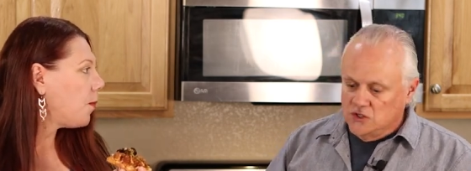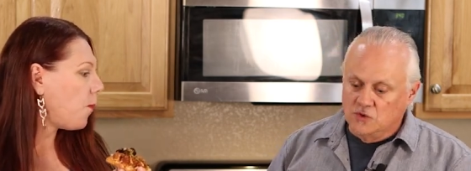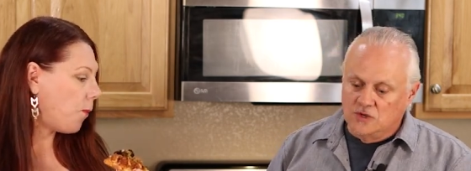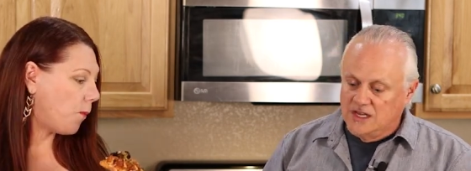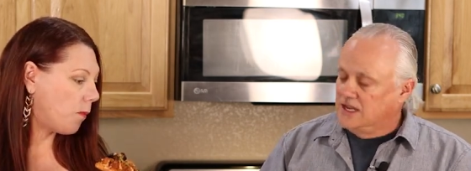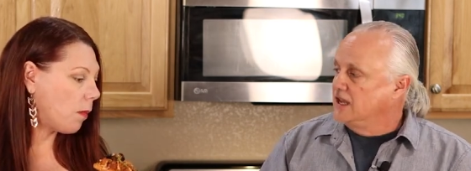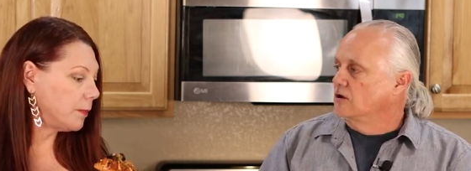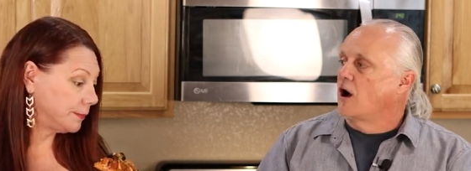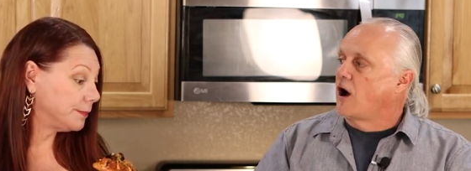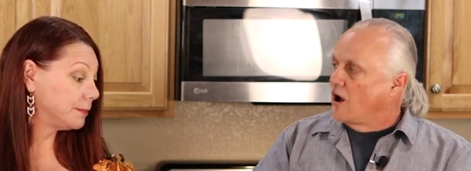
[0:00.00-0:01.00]
Speaker 1: you
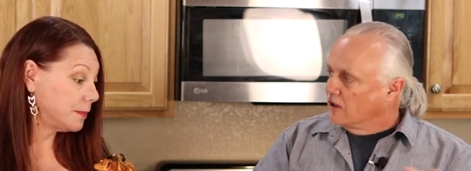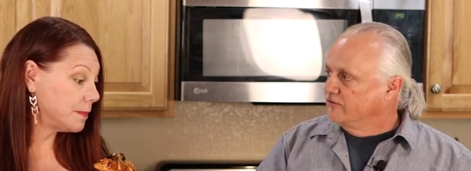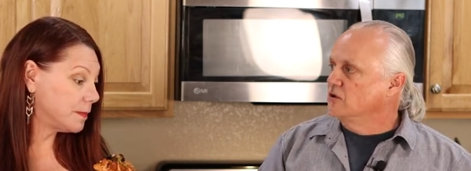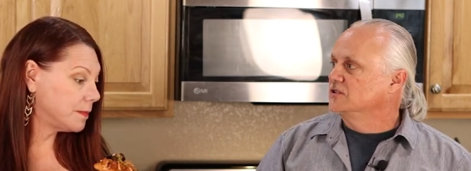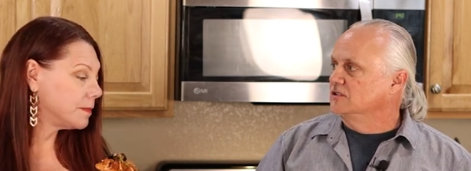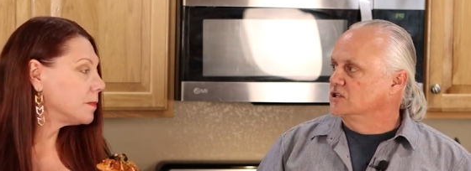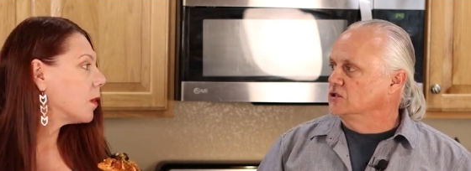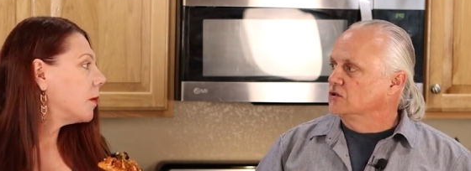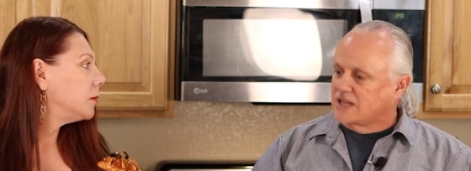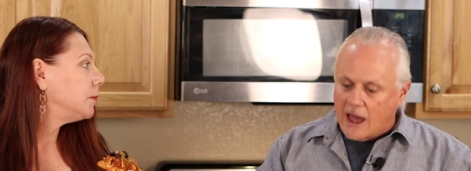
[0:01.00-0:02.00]
need all of those
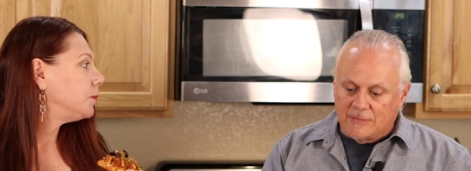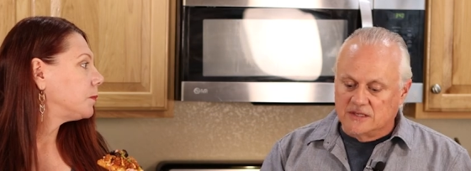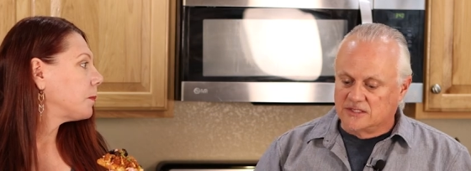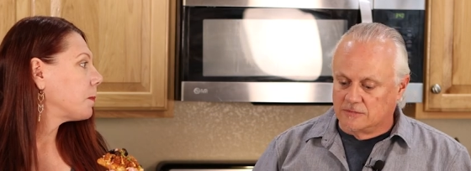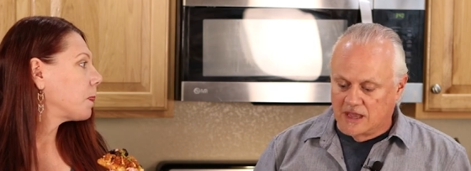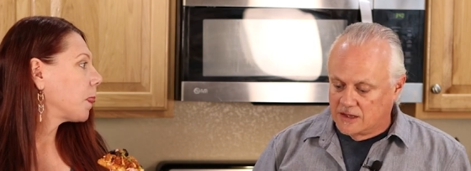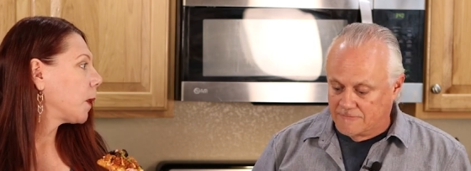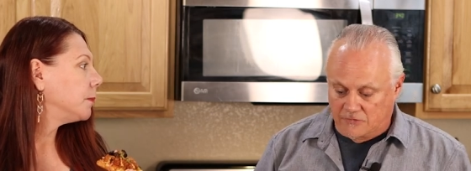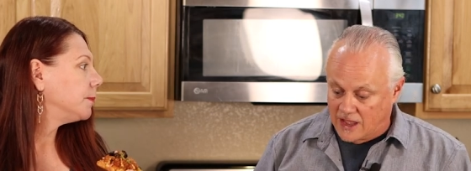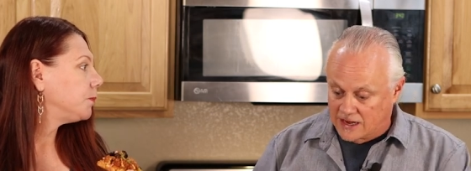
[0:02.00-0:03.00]
additional toppings to make
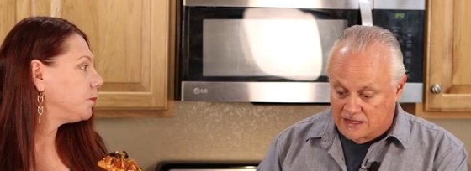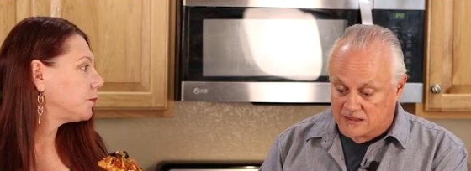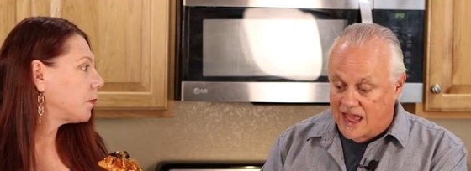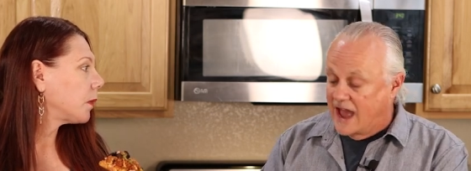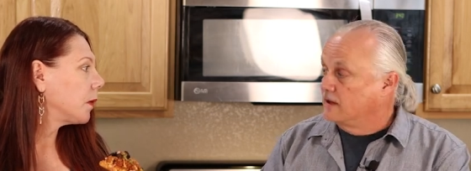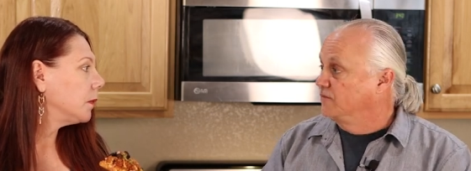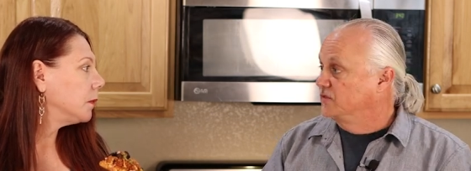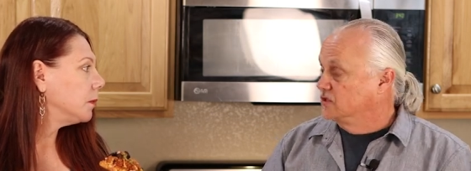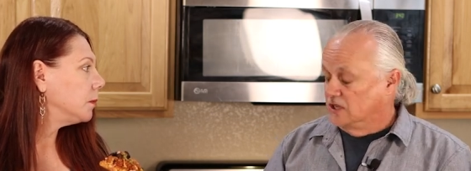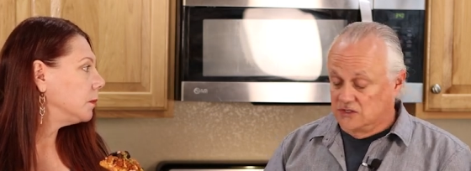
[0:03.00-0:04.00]
up for that and that
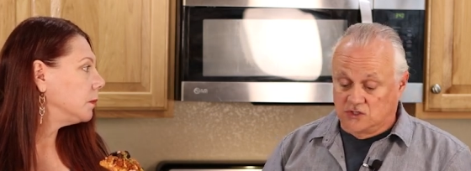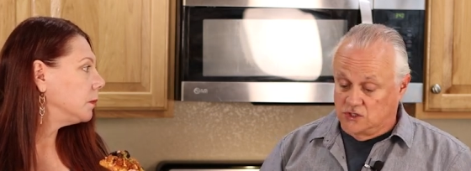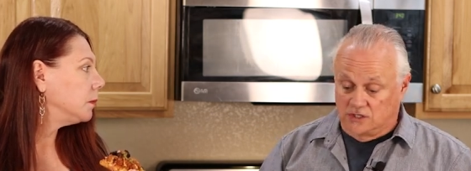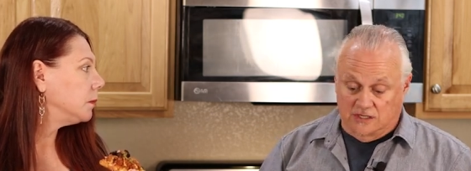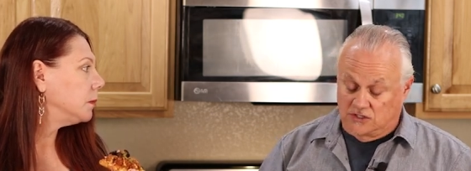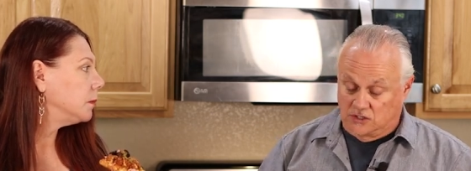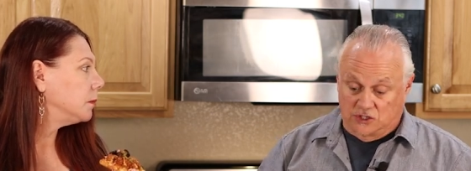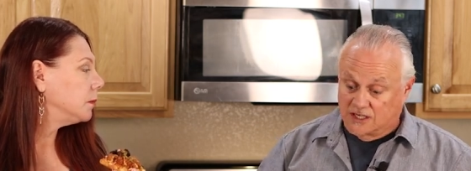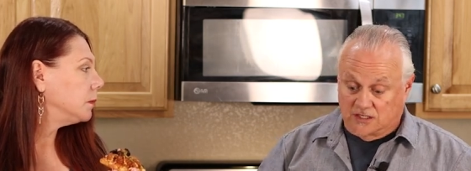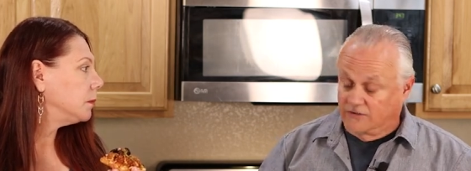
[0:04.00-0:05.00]
is it's
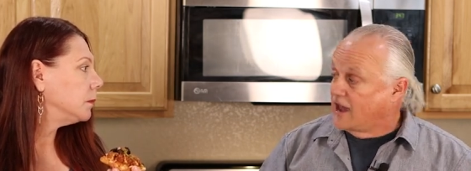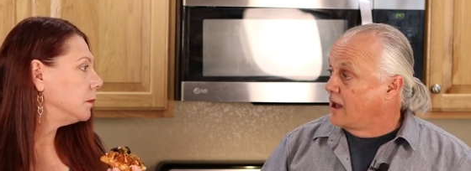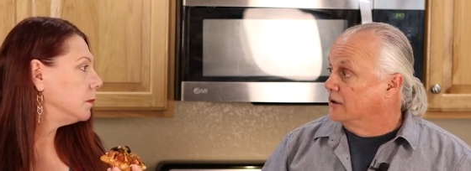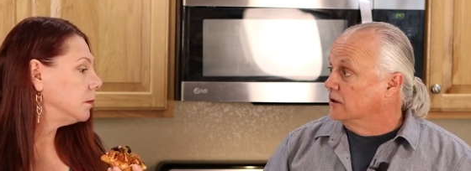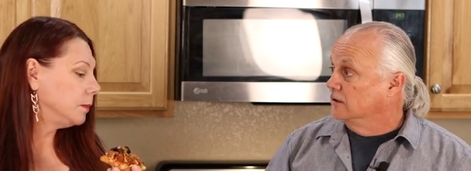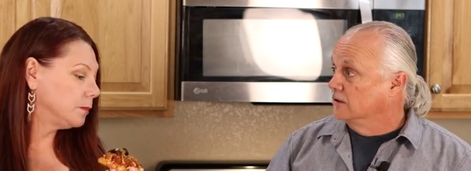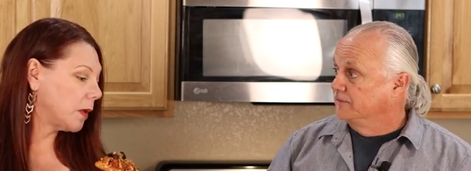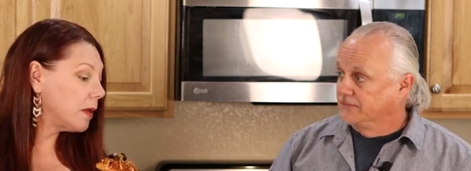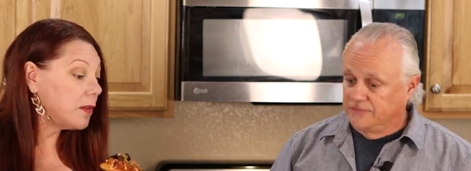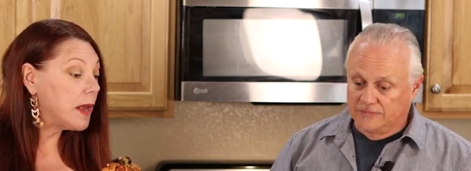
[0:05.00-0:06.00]
just phenomenal
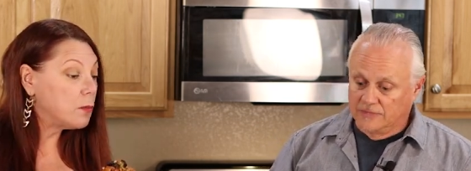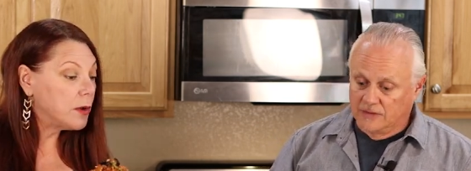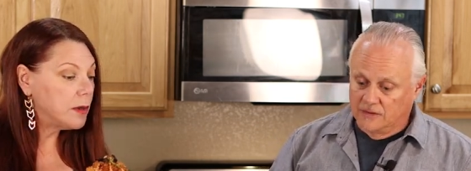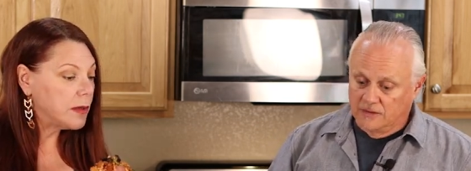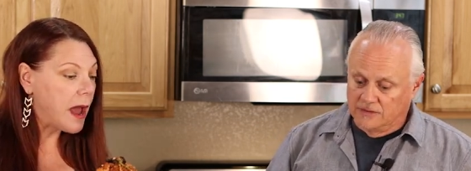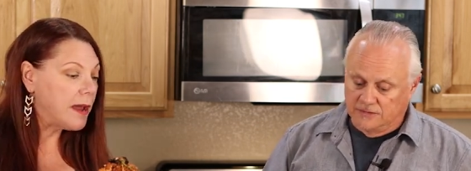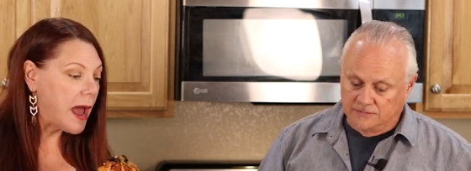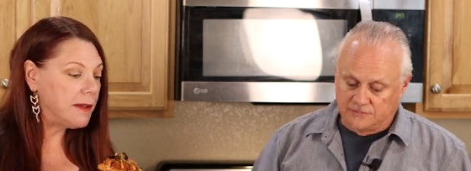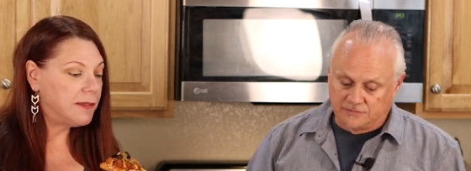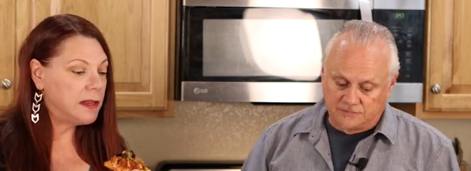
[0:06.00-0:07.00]
Speaker 2: is and one of the,
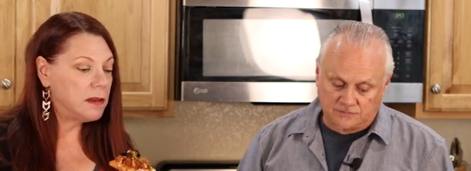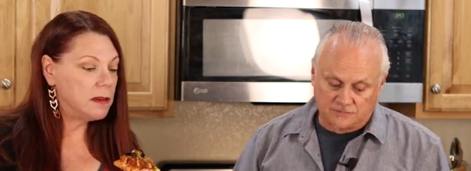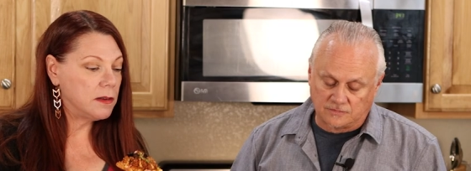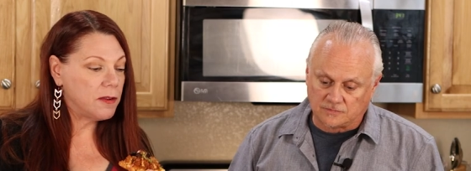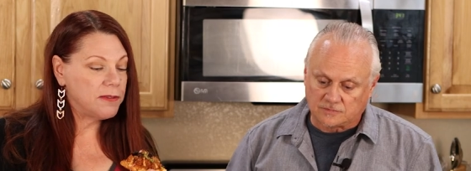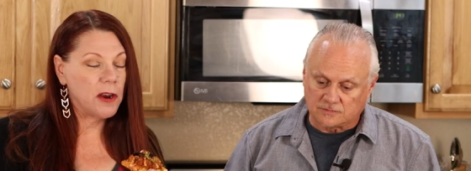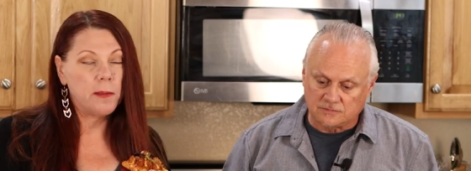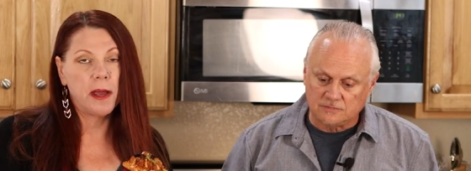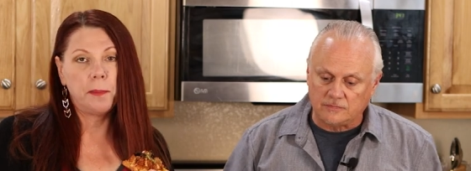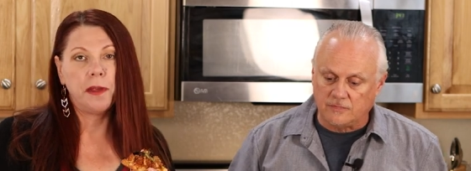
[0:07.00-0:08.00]
I, have eaten a fair
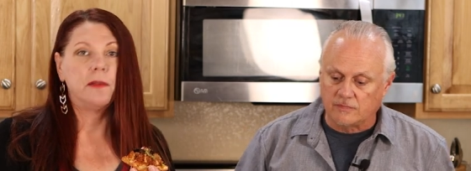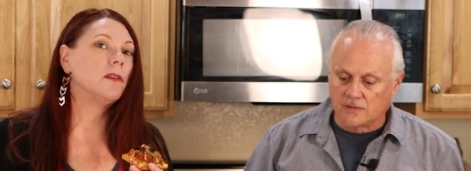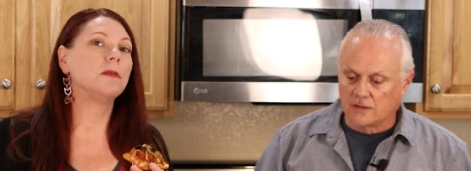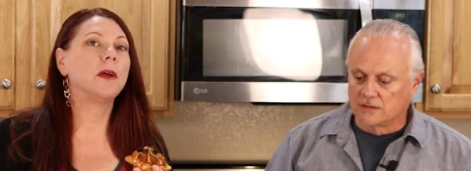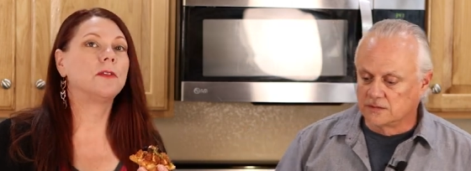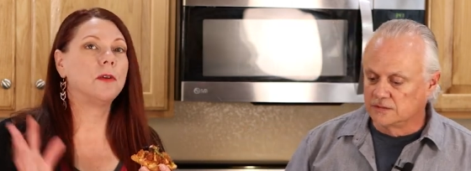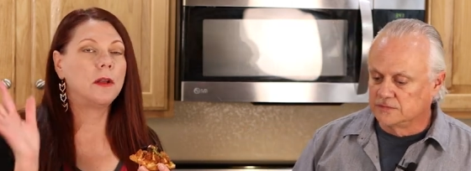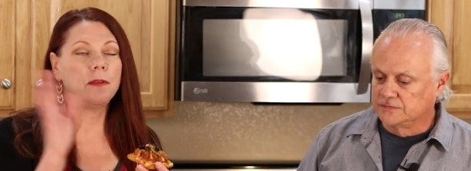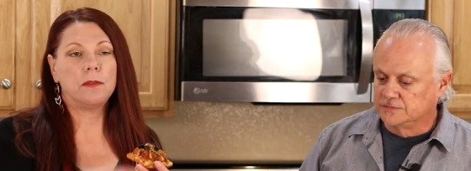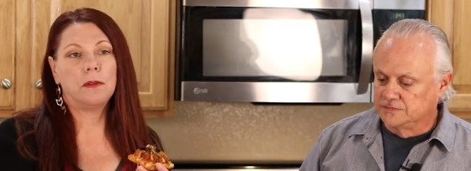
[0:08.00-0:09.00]
amount of pizza in
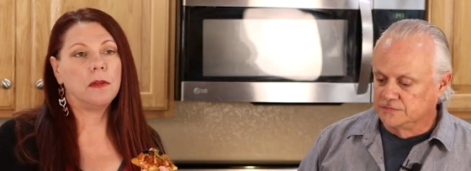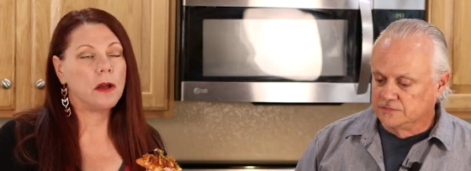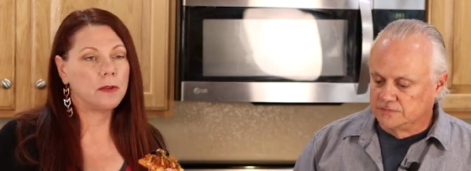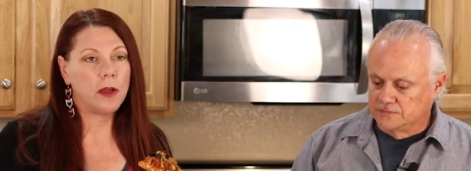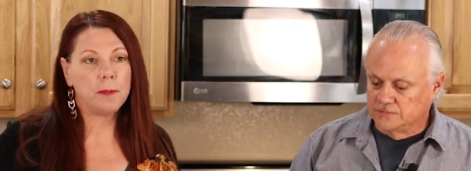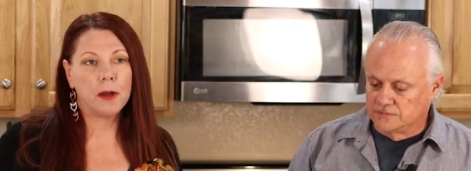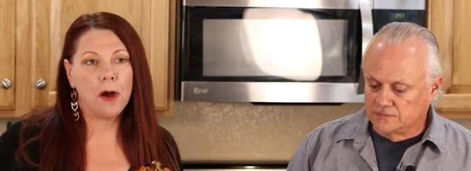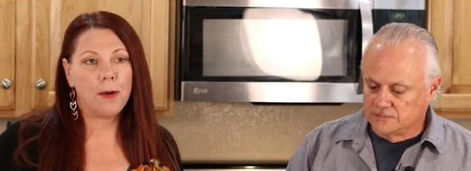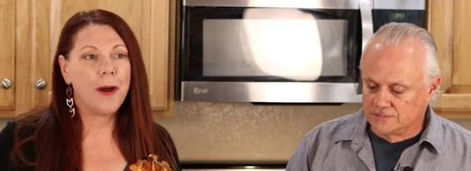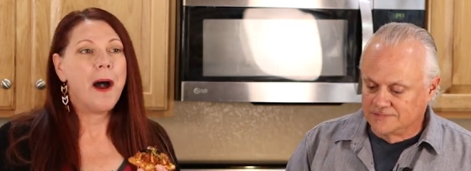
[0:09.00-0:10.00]
restaurants a long time
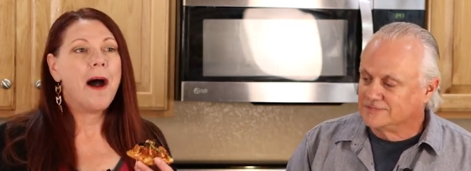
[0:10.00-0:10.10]
ago,